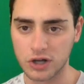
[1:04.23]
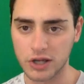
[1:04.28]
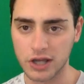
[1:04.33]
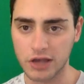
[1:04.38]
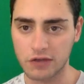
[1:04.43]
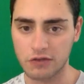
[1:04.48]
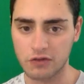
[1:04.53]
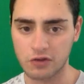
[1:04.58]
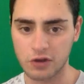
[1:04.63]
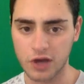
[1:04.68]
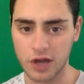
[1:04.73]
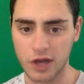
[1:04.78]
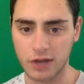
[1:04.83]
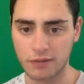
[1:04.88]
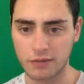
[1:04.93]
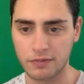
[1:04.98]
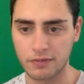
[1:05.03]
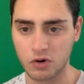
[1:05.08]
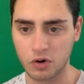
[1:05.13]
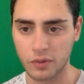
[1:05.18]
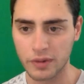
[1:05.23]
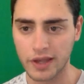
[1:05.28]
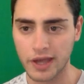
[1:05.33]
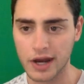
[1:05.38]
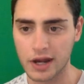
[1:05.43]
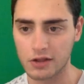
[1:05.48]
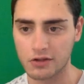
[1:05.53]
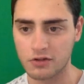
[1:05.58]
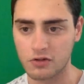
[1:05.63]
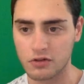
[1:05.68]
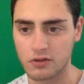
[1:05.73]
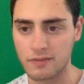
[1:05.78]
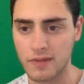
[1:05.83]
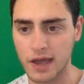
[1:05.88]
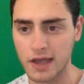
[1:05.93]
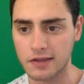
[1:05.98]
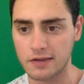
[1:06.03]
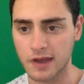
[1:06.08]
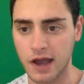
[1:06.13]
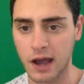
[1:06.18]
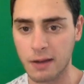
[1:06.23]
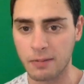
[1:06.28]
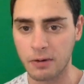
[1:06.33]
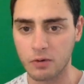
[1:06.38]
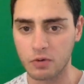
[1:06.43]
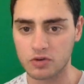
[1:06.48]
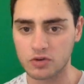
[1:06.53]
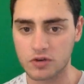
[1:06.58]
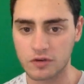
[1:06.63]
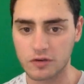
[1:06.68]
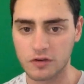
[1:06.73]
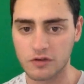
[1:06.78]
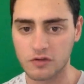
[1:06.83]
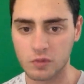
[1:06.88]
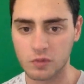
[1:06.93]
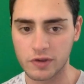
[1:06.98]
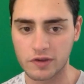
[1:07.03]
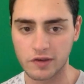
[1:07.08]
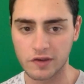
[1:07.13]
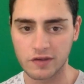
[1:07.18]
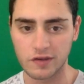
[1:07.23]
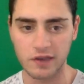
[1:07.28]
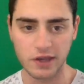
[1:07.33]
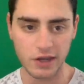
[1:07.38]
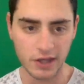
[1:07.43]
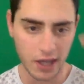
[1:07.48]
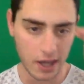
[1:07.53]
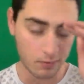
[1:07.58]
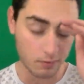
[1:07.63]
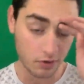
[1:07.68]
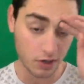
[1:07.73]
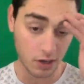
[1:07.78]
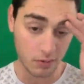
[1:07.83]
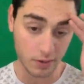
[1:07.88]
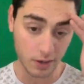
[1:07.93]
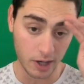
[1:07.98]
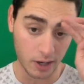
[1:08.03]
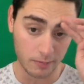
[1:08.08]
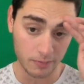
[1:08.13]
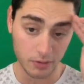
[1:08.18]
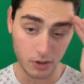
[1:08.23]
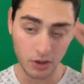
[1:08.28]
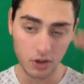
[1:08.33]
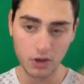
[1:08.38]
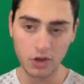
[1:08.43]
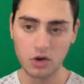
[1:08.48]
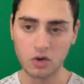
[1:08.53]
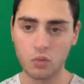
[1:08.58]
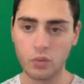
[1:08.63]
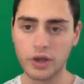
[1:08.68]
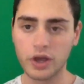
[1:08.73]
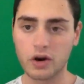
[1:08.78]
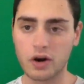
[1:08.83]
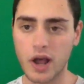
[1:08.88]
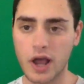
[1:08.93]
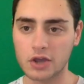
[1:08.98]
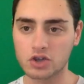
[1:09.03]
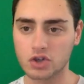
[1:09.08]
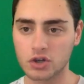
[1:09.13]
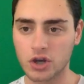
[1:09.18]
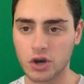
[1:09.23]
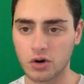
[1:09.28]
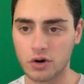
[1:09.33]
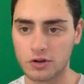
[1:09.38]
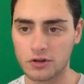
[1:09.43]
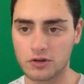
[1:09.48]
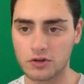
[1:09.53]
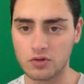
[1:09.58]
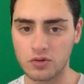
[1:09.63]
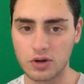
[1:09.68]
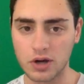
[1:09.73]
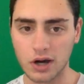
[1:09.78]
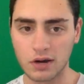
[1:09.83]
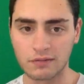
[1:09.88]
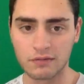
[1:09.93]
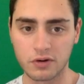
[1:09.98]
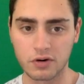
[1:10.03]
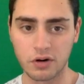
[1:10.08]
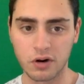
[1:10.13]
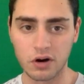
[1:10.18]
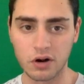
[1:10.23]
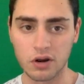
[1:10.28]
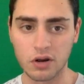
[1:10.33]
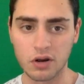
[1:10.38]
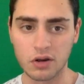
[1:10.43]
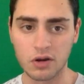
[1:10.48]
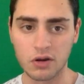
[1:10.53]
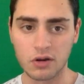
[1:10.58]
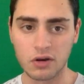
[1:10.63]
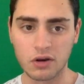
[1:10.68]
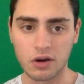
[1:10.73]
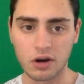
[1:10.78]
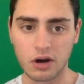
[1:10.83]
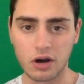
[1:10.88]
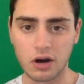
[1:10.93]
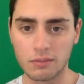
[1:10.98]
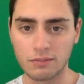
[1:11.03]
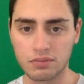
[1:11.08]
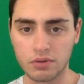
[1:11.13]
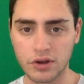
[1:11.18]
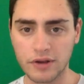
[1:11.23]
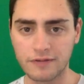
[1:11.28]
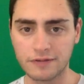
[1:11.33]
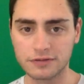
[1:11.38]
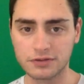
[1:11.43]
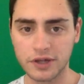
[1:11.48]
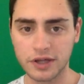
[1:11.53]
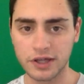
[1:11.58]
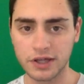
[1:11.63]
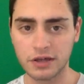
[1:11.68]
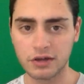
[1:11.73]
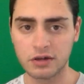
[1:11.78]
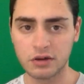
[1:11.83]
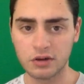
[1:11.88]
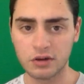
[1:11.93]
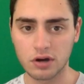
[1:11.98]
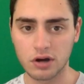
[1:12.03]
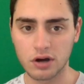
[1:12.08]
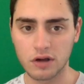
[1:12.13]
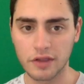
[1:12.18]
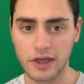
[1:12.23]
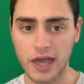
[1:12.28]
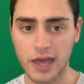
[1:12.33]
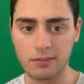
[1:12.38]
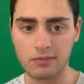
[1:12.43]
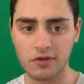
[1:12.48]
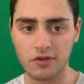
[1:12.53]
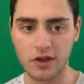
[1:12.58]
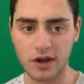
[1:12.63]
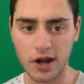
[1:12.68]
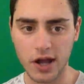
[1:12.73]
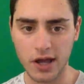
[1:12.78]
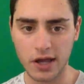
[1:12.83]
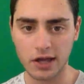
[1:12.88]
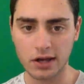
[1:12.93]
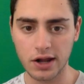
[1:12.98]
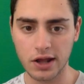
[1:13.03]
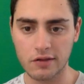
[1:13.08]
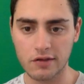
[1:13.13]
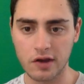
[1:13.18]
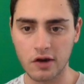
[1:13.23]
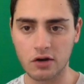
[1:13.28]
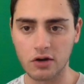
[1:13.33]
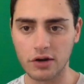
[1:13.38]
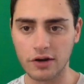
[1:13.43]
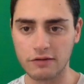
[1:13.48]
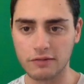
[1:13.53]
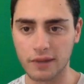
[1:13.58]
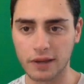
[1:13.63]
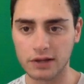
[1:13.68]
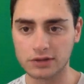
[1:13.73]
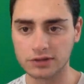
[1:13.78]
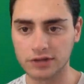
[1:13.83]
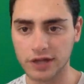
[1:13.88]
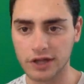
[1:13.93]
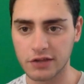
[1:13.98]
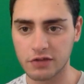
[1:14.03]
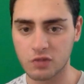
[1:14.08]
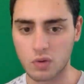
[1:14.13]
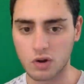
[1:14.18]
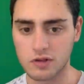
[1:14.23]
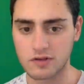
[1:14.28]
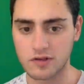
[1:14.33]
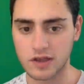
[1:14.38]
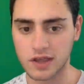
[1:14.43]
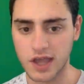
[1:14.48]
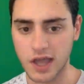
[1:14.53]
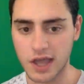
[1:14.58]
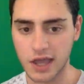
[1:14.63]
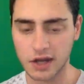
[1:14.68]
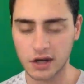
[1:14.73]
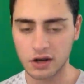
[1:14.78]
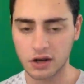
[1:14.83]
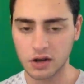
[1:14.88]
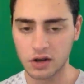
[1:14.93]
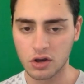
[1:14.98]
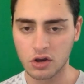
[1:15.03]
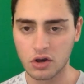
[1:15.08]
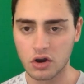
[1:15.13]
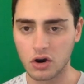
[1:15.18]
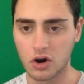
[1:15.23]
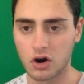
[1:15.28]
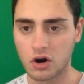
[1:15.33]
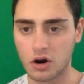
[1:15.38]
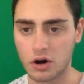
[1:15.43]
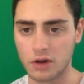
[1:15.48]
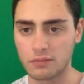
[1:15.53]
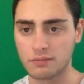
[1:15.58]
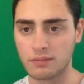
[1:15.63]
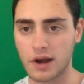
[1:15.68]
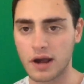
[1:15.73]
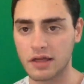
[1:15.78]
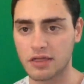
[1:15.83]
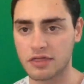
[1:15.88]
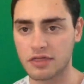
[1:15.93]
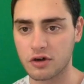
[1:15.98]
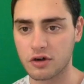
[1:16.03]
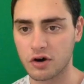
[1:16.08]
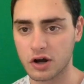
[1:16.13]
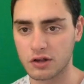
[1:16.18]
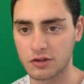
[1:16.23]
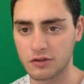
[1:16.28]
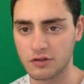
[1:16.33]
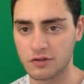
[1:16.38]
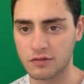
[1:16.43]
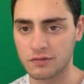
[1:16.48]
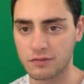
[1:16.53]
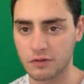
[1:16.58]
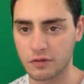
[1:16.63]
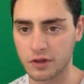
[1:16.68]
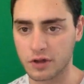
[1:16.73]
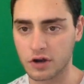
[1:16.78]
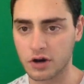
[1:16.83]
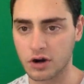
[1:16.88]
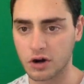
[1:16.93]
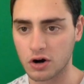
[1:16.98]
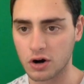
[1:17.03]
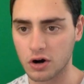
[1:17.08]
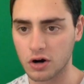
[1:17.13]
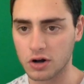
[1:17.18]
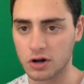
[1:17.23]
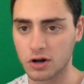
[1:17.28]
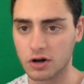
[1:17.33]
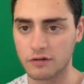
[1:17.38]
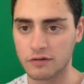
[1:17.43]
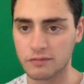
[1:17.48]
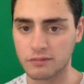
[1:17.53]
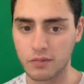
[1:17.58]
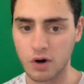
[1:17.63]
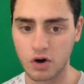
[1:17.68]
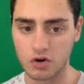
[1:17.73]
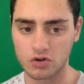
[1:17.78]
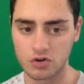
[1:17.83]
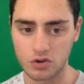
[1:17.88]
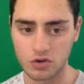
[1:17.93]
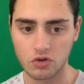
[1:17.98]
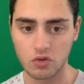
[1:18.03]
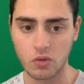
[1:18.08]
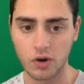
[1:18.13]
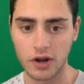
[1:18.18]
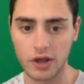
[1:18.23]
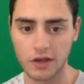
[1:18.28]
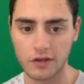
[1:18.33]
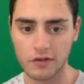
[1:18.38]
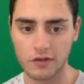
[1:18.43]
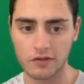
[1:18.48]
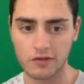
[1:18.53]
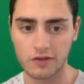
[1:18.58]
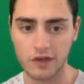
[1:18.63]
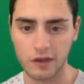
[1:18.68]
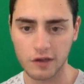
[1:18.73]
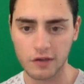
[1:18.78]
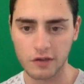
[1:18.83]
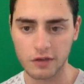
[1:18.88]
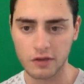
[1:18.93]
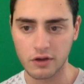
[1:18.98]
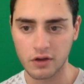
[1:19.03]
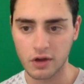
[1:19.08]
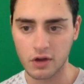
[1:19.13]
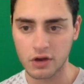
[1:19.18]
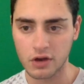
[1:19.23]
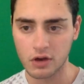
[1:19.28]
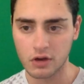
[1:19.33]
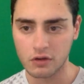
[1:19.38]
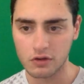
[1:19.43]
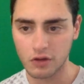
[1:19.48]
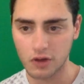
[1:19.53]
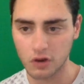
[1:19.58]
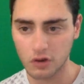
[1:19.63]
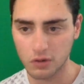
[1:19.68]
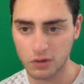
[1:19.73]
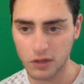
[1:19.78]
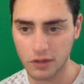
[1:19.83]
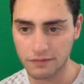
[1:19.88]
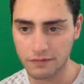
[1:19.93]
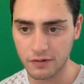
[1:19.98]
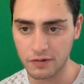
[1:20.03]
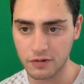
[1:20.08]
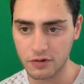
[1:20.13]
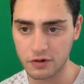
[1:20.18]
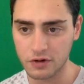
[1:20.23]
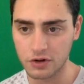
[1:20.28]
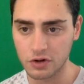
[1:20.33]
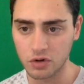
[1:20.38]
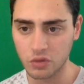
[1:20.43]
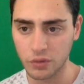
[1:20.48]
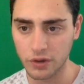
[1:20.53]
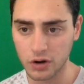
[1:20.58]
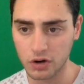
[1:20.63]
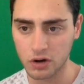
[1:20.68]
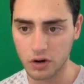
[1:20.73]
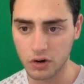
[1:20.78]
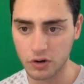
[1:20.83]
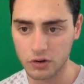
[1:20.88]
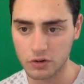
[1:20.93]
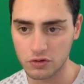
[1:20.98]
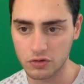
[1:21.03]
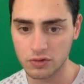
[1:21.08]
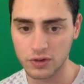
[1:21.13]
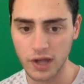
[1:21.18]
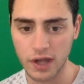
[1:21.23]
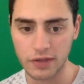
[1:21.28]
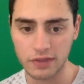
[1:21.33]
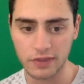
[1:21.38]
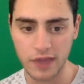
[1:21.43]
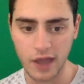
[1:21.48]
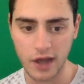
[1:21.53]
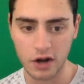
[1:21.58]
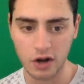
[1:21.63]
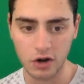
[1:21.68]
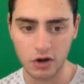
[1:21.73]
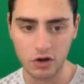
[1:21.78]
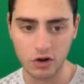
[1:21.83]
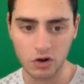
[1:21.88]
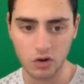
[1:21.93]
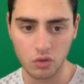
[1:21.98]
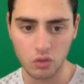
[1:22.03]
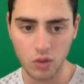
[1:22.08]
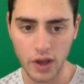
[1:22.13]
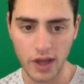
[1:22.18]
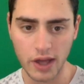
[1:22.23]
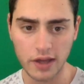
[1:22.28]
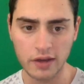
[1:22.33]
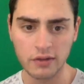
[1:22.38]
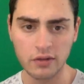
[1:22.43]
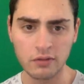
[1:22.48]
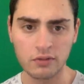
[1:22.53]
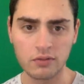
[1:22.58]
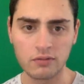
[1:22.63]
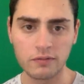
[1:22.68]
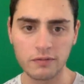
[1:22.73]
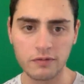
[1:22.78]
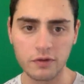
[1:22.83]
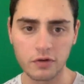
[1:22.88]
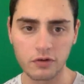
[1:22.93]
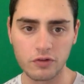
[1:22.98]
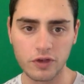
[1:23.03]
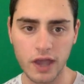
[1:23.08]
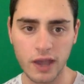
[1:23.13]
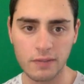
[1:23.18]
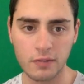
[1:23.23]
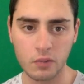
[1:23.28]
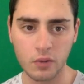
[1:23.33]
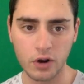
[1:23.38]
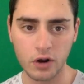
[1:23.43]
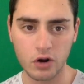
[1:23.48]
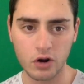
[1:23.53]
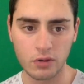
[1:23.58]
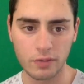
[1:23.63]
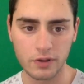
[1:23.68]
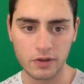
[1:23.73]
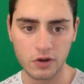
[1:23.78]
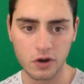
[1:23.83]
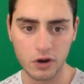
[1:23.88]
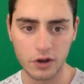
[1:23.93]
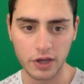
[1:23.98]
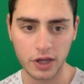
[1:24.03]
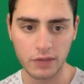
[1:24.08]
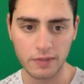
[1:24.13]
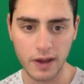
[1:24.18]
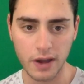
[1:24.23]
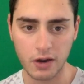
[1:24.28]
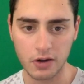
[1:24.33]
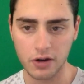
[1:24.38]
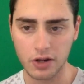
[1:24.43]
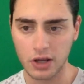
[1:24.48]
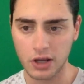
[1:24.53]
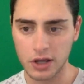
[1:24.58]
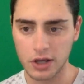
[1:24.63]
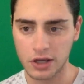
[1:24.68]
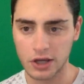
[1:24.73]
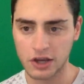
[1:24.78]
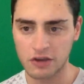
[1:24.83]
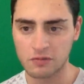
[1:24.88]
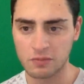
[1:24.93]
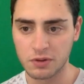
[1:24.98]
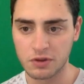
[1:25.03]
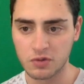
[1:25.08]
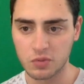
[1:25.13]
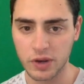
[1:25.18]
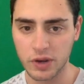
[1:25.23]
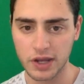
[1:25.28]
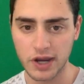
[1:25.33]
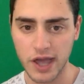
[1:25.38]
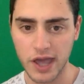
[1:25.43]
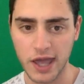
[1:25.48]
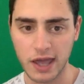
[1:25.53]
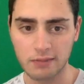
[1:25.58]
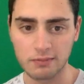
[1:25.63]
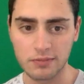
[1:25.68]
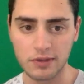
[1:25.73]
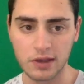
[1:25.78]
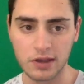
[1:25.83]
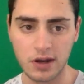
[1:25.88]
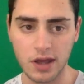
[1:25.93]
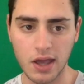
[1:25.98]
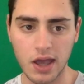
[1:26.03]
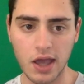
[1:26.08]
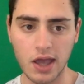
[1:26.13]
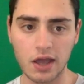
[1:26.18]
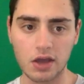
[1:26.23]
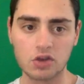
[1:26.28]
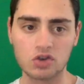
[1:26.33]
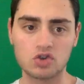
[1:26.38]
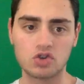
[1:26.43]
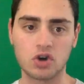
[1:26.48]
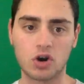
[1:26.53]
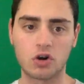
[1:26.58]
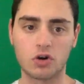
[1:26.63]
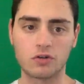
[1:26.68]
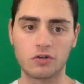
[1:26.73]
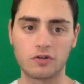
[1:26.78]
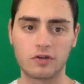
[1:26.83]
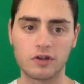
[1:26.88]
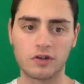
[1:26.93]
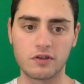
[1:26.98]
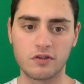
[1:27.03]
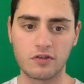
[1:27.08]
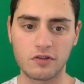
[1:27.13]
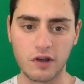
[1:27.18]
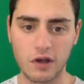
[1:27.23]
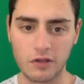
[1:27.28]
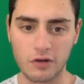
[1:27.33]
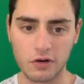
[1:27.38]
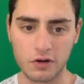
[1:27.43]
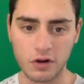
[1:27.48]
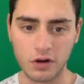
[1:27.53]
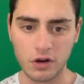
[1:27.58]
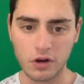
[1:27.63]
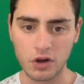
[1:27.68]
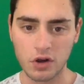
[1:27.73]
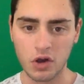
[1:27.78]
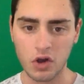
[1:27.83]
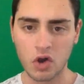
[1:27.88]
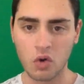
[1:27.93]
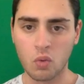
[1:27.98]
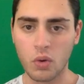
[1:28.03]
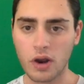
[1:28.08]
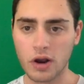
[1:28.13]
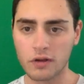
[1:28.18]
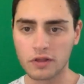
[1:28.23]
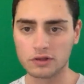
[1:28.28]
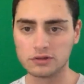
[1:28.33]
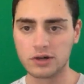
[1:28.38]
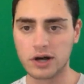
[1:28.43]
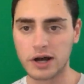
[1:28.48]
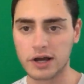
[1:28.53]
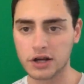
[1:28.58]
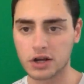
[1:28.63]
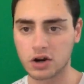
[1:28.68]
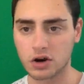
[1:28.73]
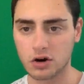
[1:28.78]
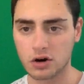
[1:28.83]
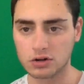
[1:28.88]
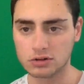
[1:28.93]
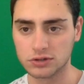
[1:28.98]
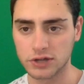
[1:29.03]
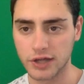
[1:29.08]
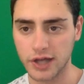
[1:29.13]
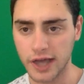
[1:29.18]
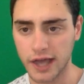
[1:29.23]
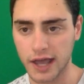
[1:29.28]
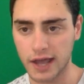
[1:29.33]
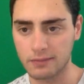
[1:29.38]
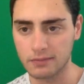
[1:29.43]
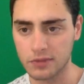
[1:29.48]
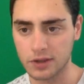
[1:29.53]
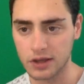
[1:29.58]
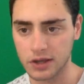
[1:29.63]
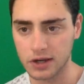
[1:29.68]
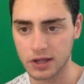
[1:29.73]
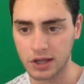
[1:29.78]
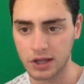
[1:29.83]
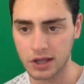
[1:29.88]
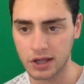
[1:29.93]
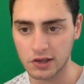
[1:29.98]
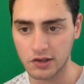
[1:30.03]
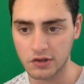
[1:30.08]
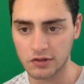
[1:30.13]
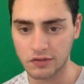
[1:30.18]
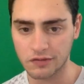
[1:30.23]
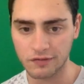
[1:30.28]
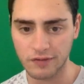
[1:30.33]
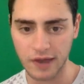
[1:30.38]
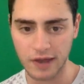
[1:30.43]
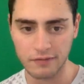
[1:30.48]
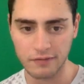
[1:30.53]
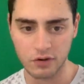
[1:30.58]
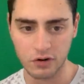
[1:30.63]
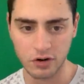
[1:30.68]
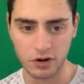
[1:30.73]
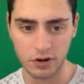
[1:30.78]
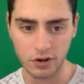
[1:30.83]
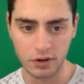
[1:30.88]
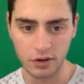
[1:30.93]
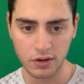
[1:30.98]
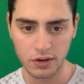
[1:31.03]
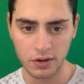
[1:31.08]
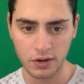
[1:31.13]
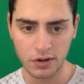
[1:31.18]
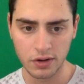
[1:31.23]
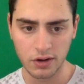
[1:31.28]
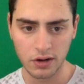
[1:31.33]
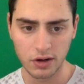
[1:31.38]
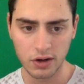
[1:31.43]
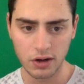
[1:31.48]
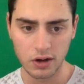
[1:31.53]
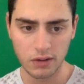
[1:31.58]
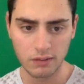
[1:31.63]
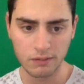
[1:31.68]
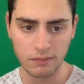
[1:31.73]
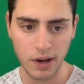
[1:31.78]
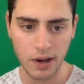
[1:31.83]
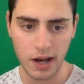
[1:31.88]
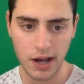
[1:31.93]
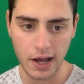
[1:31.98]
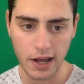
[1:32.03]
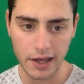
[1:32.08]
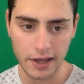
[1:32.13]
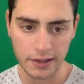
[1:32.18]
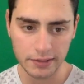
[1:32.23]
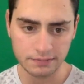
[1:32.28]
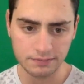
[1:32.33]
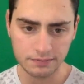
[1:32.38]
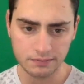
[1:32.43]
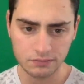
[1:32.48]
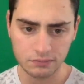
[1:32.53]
to yesterday, before we get into the main topic, which is the Sweet 16 games coming up, we are actually going to cover briefly the games tonight, as I will give my leans once again on my thoughts for the card of March 26th. So without further ado, we are going to get that underway. First game that we are going to be talking about is between Hampton and Charleston Southern, where the line currently, Hampton is favored by